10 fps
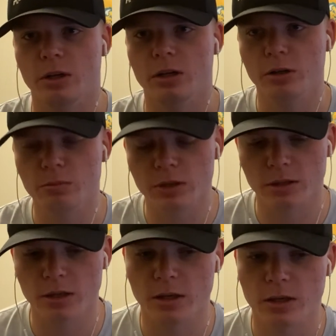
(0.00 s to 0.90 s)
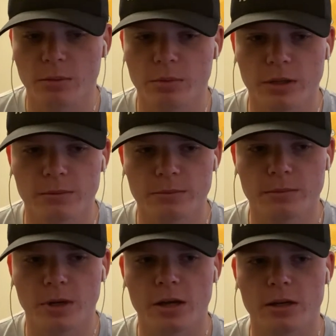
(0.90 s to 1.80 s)
It could be, but
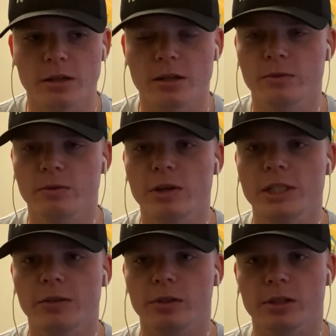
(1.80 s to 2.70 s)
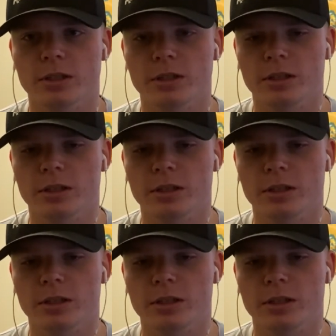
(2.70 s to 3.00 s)
uh, it's very different,